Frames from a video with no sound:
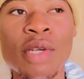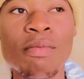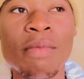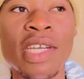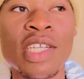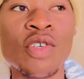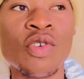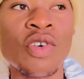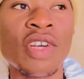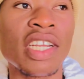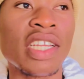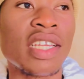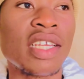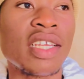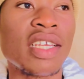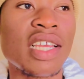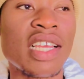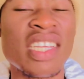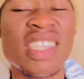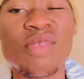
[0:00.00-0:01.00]
my Durex
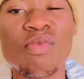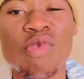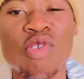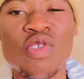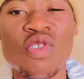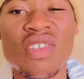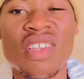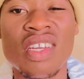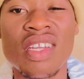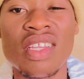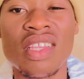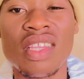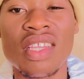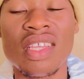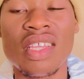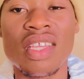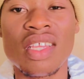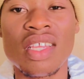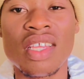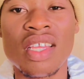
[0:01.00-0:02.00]
Esmos 3D.
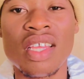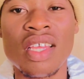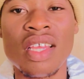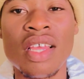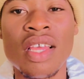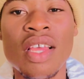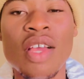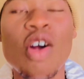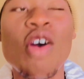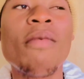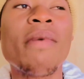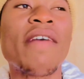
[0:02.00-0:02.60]
Oh,